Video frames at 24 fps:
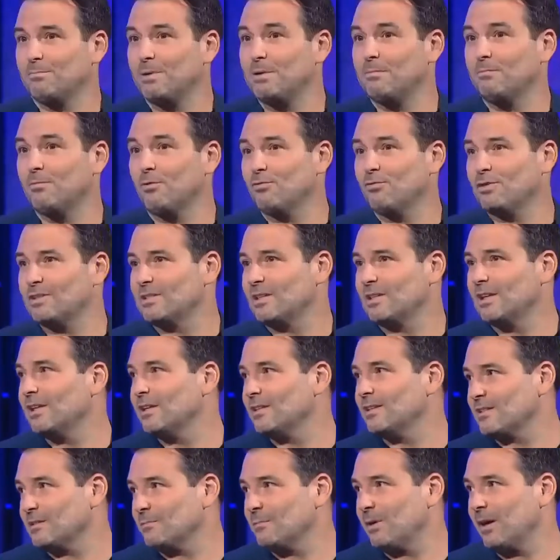bit more
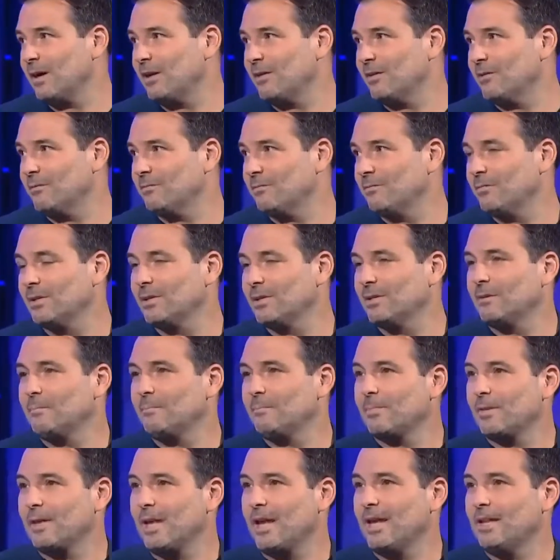resilience about them
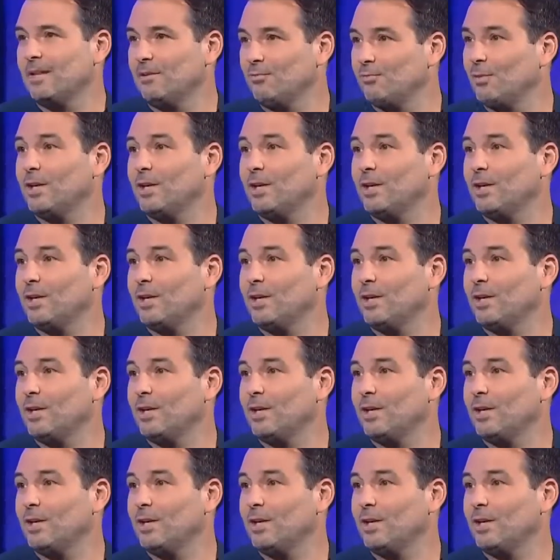and they